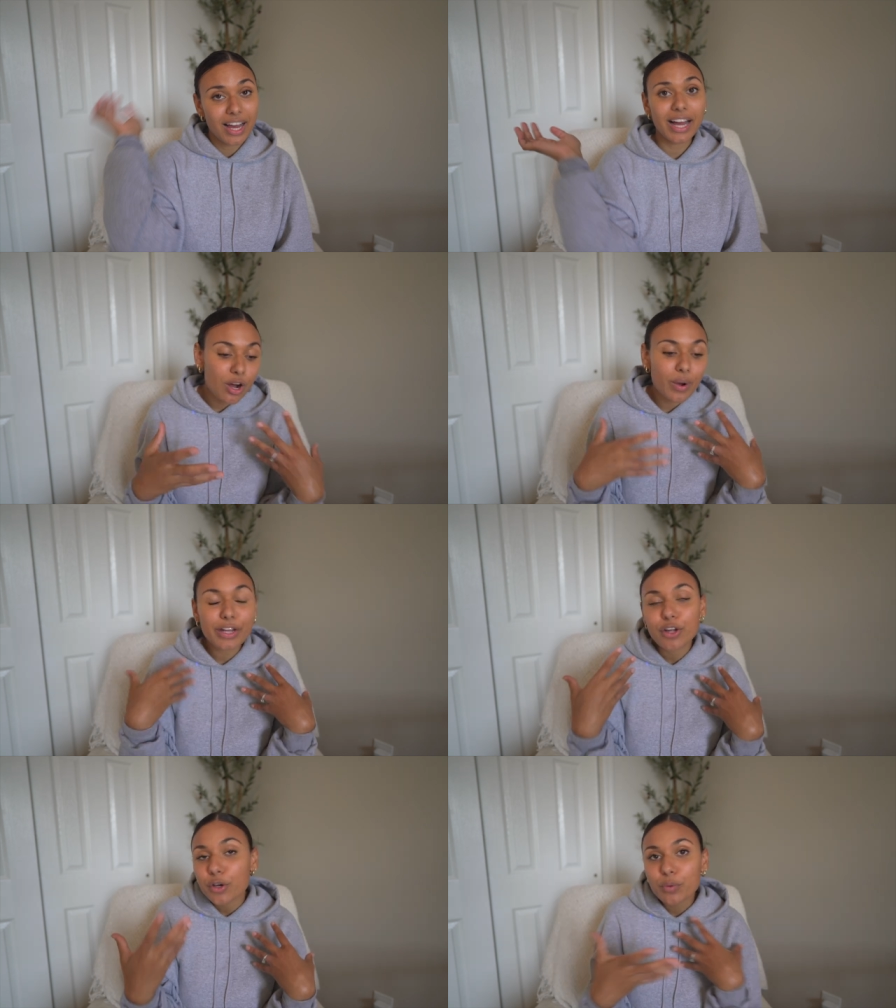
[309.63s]
oh, I
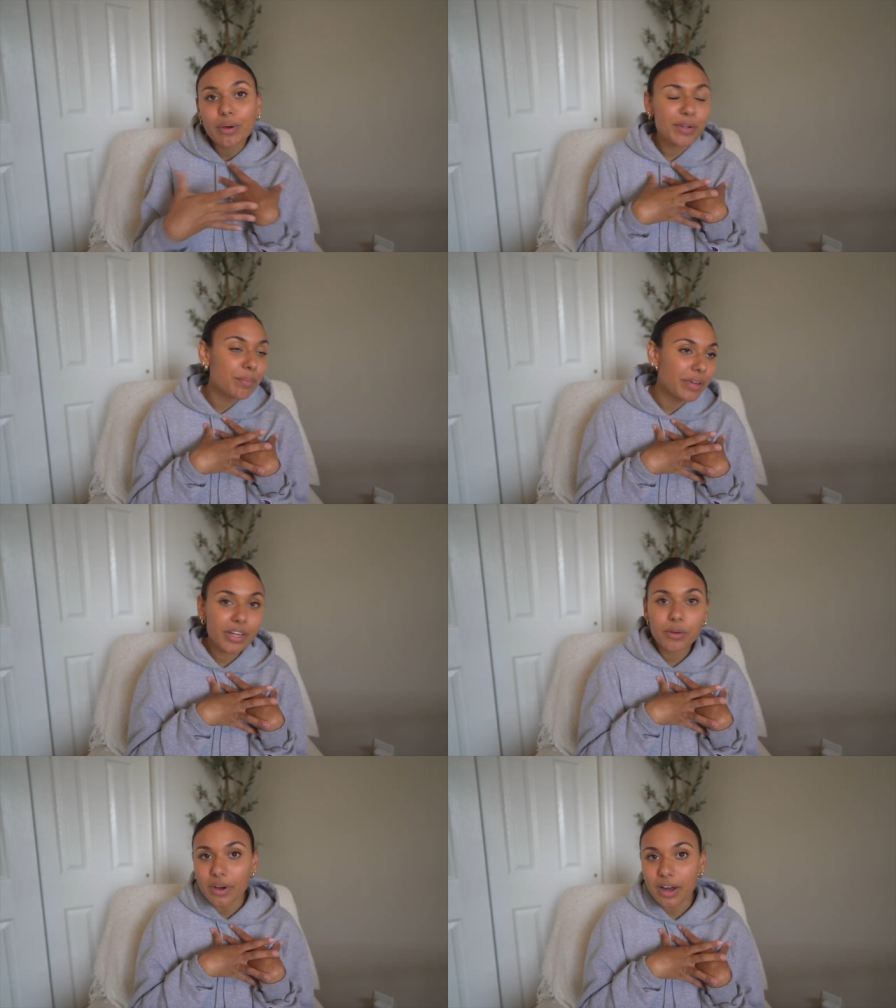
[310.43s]
know you want me to
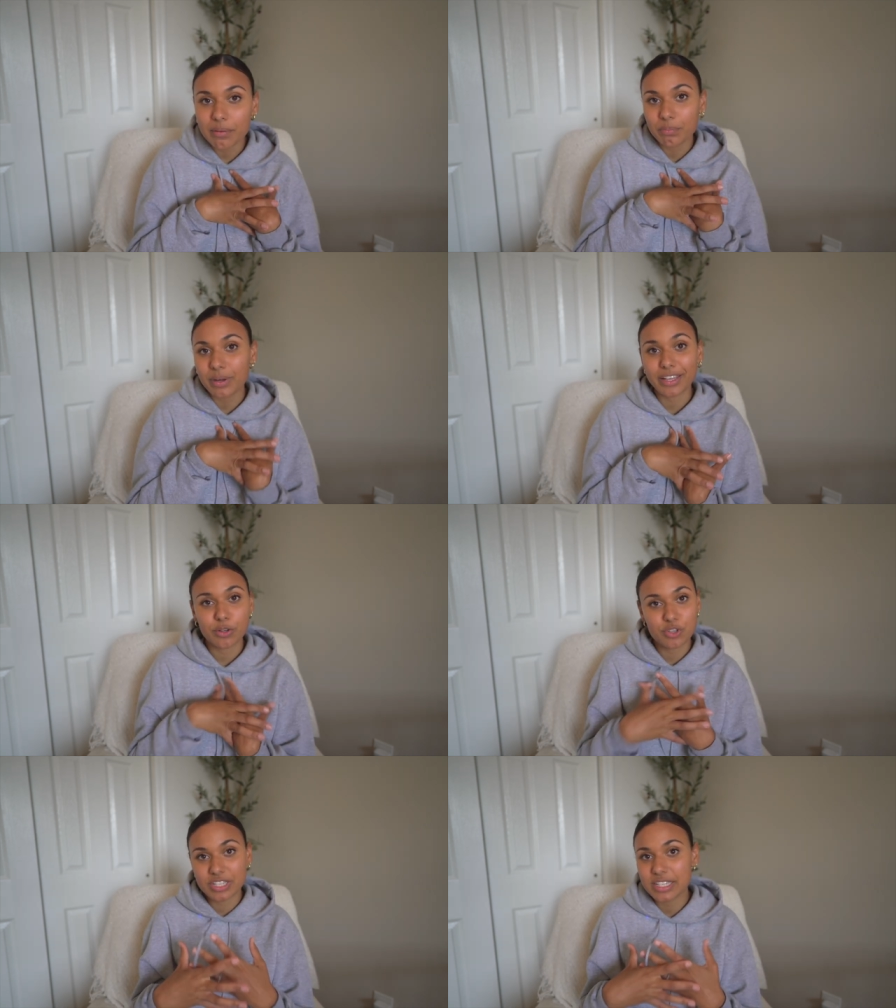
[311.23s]
pick you up, but
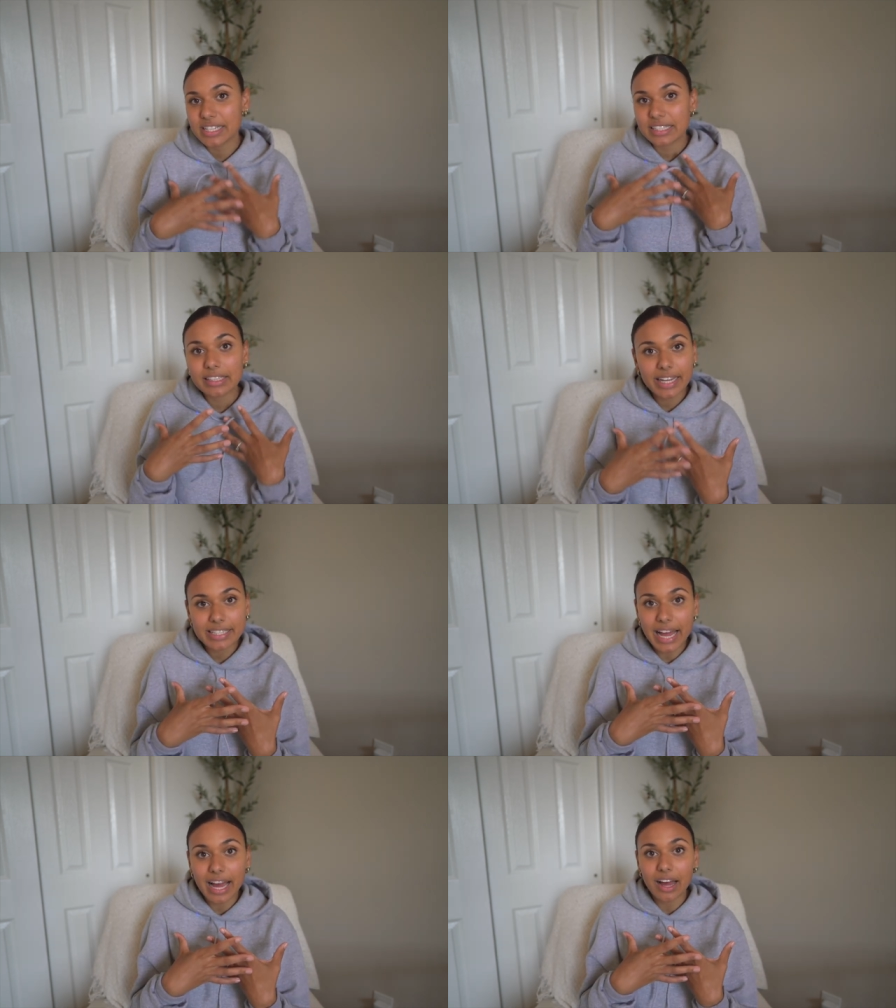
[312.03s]
you just need to lay
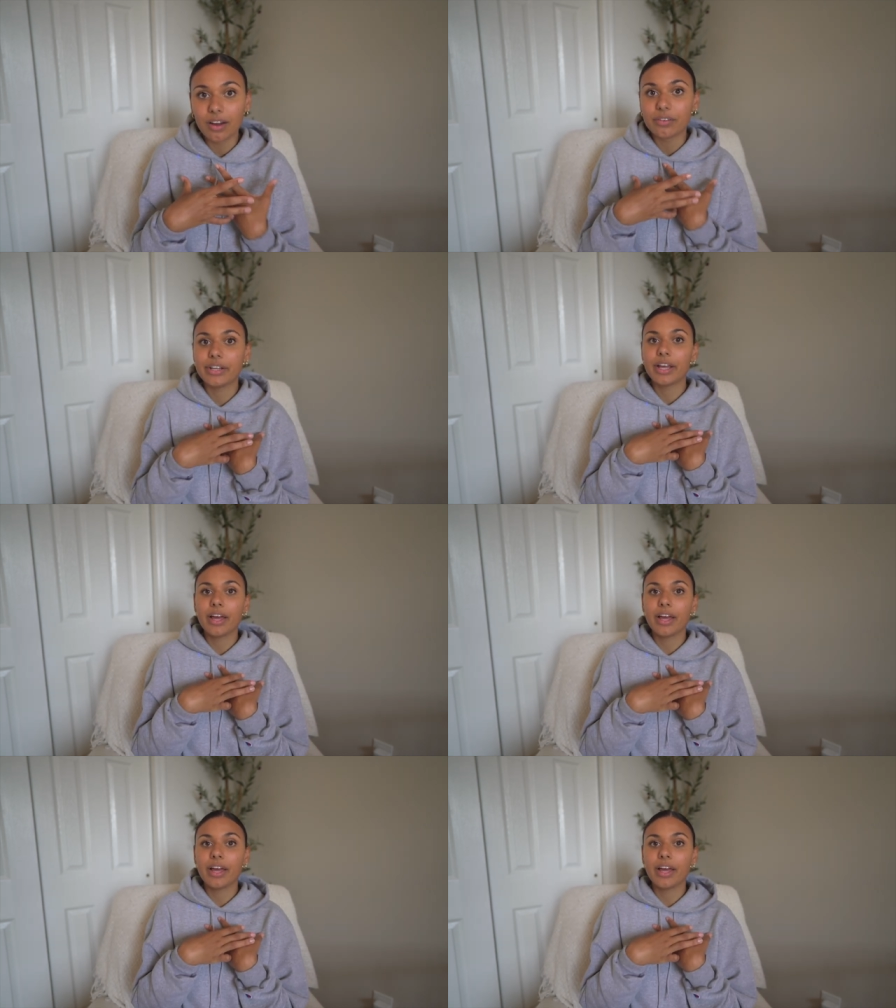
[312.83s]
down.